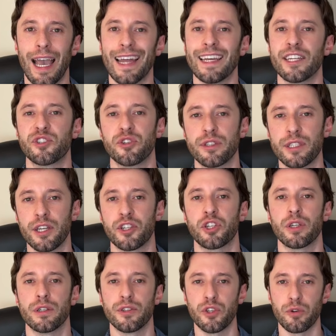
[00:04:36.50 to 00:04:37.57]
at a
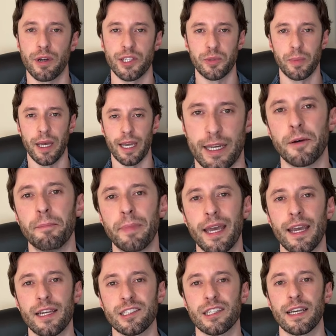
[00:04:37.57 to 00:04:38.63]
traditional US bank. Some
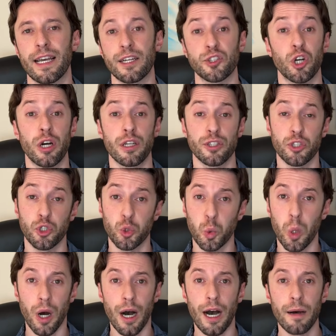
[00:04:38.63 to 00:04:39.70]
banks like Charles
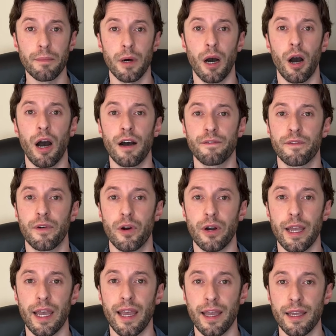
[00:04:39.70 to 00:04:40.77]
Schwab
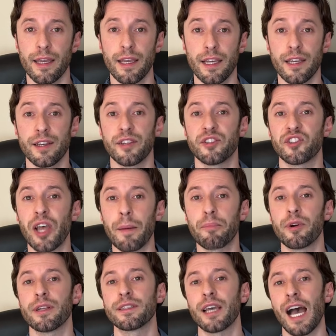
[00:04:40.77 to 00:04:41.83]
offer a
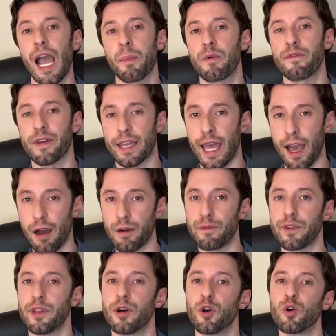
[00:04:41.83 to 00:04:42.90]
separate type of account
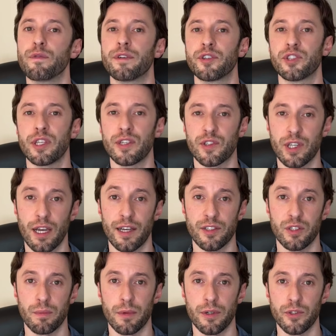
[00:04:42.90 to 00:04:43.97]
for their overseas
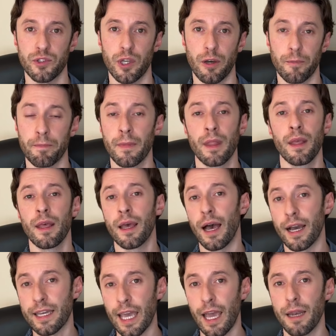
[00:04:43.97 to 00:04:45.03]
customers. So
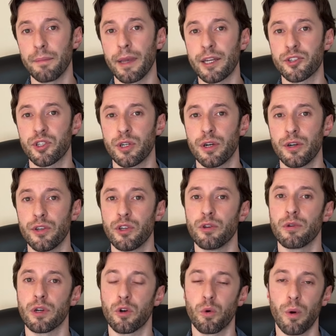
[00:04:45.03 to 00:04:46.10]
again, make sure
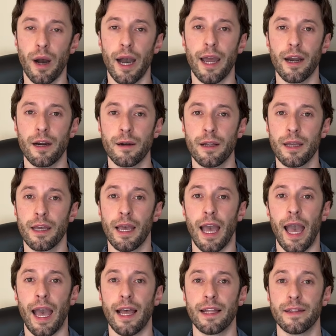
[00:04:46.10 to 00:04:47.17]
you inquire
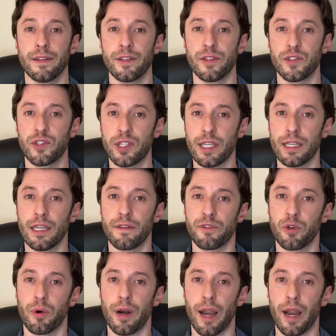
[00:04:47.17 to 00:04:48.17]
and see if you